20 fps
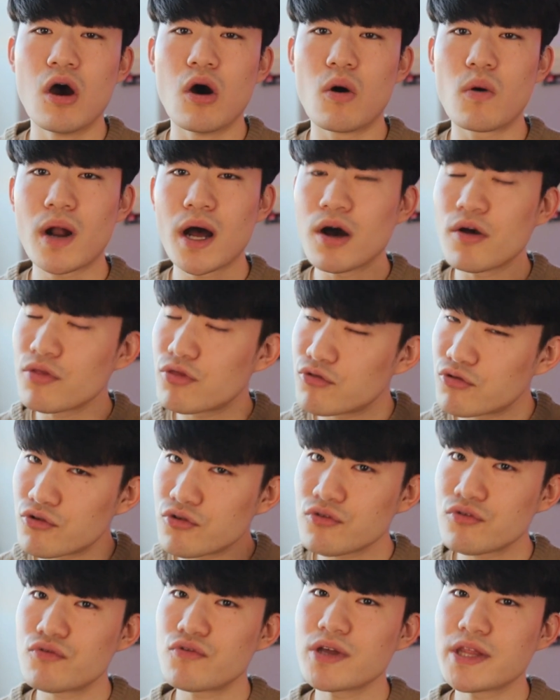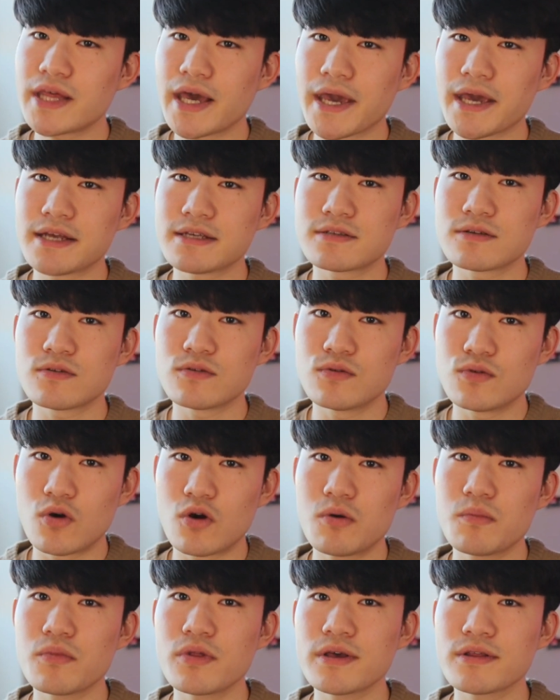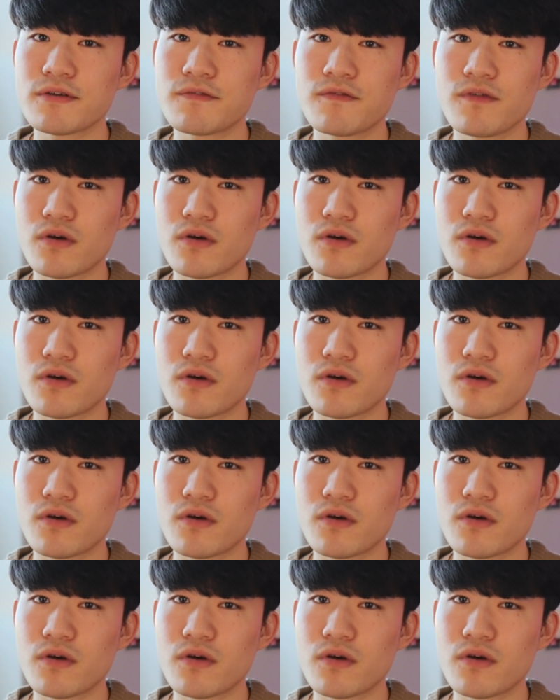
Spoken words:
Around 2 or 3 days, normally the